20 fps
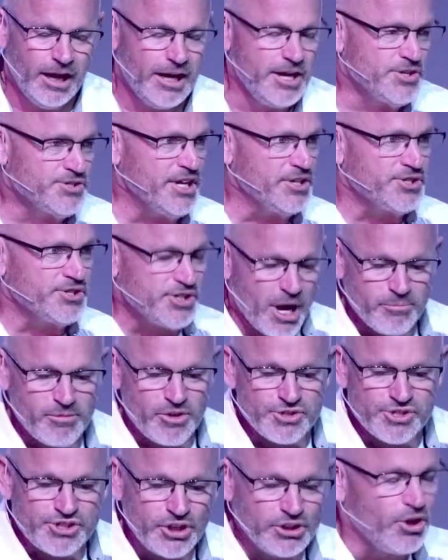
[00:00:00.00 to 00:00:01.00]
I see
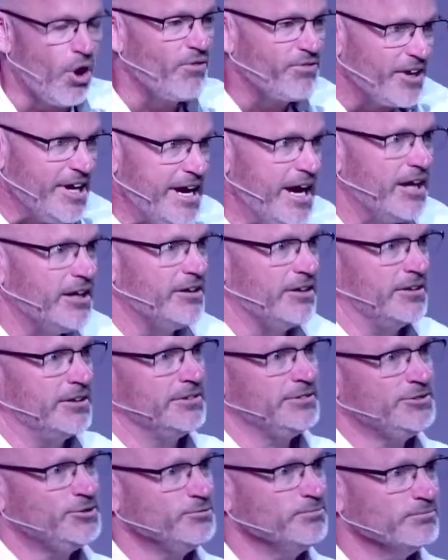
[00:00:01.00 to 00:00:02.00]
some are still over here.